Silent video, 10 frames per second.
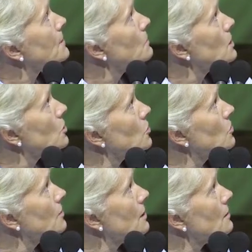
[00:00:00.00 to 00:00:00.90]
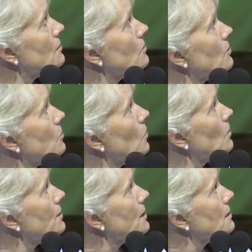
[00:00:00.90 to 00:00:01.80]
We saw that all
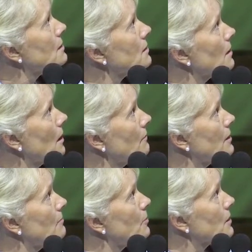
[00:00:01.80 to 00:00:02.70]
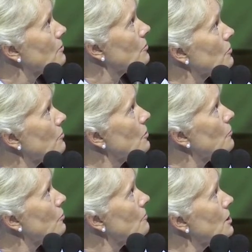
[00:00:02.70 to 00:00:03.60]
these have impact on the bone
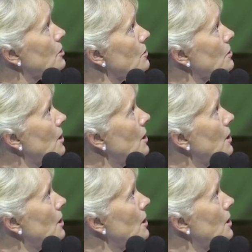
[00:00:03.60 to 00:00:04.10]
formation